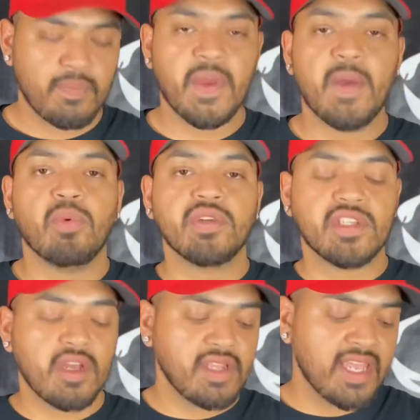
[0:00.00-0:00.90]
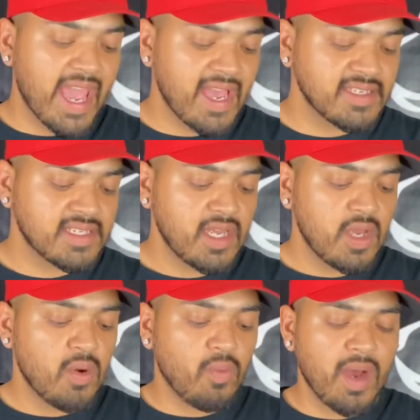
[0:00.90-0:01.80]
Pit Bulls Only asks,
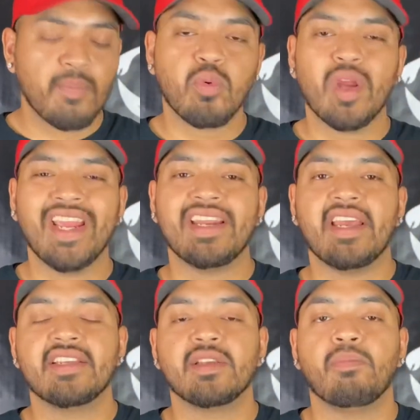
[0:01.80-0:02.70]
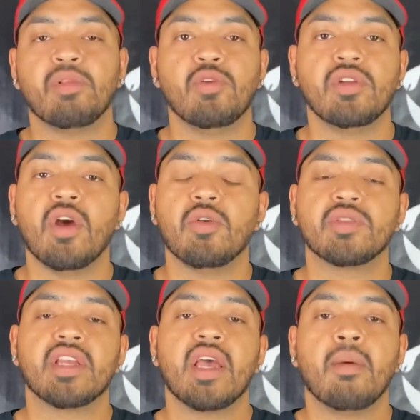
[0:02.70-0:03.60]
what breed is a blue
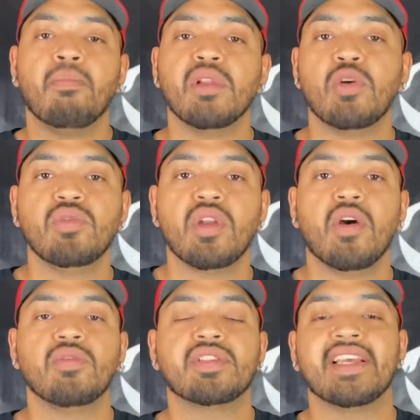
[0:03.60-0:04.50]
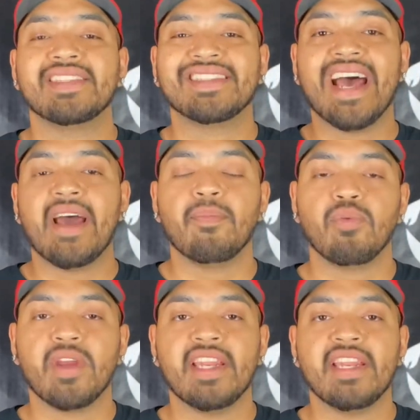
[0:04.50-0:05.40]
nose? Blue nose is not a
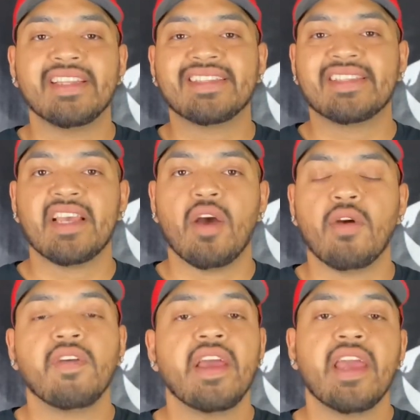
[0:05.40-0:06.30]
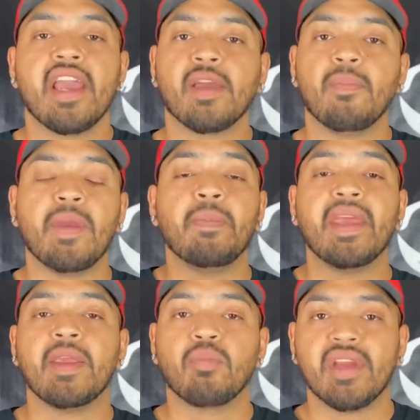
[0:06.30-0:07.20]
breed in itself. It could be
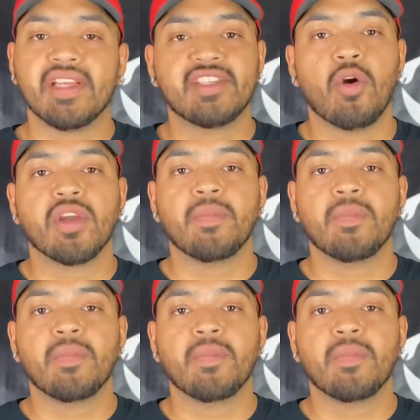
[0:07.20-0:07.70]
many breeds though.